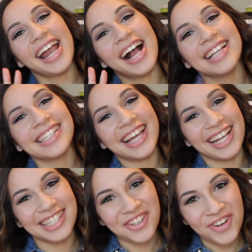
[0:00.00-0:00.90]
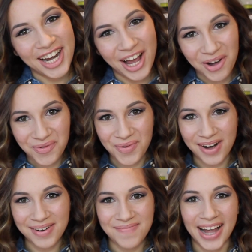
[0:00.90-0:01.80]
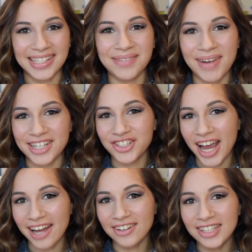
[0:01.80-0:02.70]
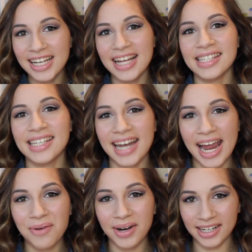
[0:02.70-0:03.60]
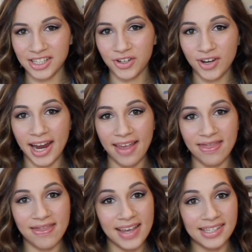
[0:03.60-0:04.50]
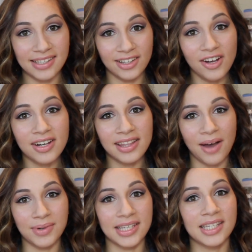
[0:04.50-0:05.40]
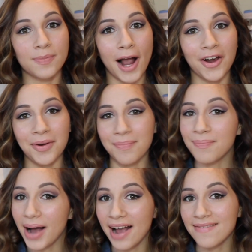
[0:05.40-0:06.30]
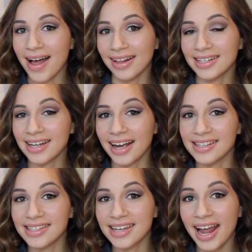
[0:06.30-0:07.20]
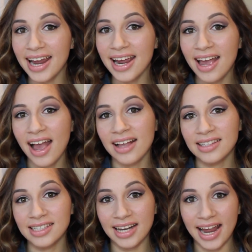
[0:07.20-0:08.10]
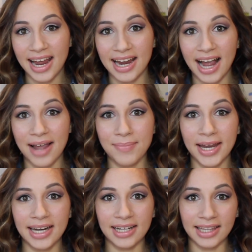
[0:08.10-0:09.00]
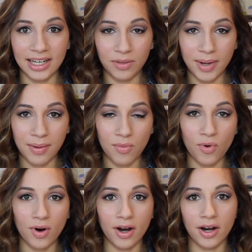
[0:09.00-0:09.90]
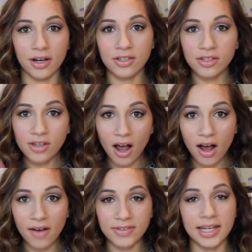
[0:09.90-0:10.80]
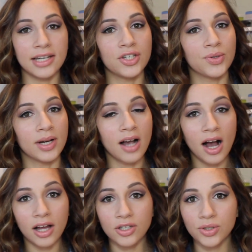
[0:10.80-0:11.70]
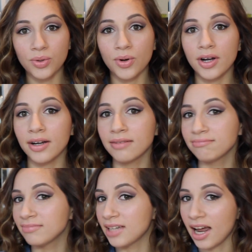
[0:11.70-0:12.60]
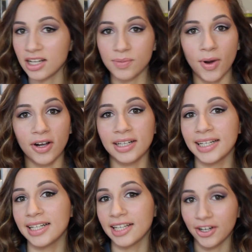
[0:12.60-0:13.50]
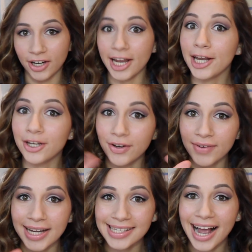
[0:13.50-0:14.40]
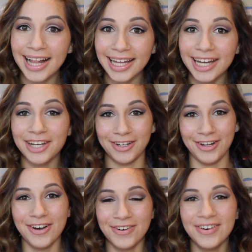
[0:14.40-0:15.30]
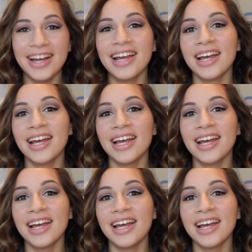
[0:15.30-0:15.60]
guys, it's Serena. Welcome back to my channel. Today I wanted to create this look that was inspired by Valentine's Day. Today I made it a little bit more soft. I didn't do a contour, not a sparkly glitter in your face highlight, you know,